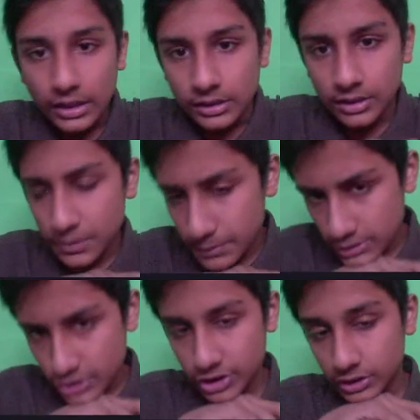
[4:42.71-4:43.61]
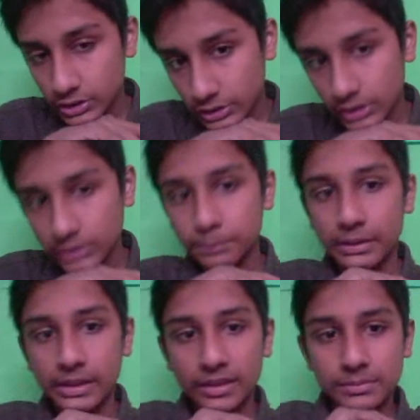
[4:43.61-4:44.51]
this position could
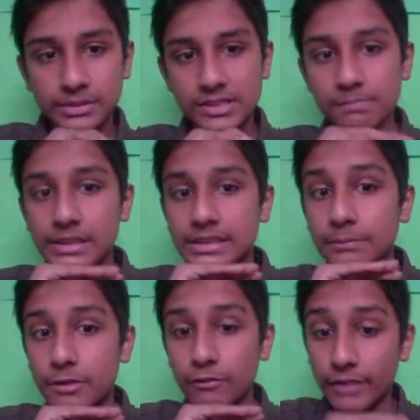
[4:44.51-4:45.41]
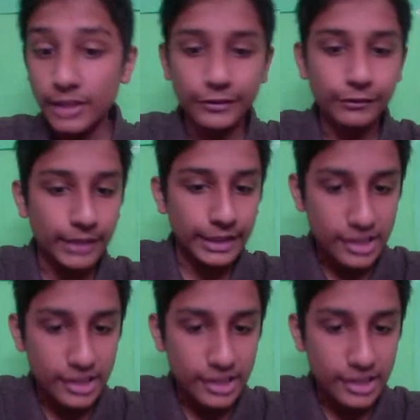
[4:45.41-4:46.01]
become simply winning for white.